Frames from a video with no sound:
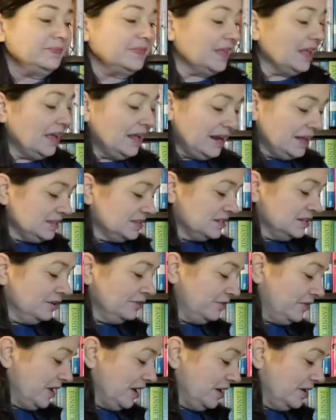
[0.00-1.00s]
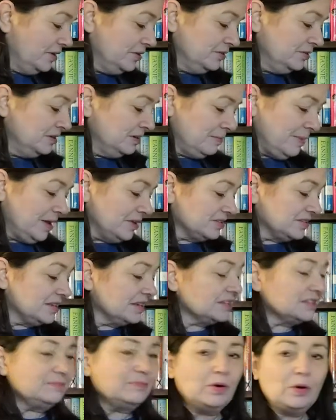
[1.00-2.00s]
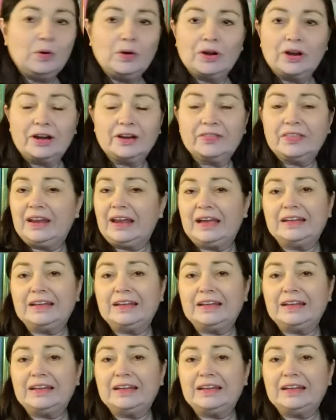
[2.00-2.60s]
And I still found about 6 more that I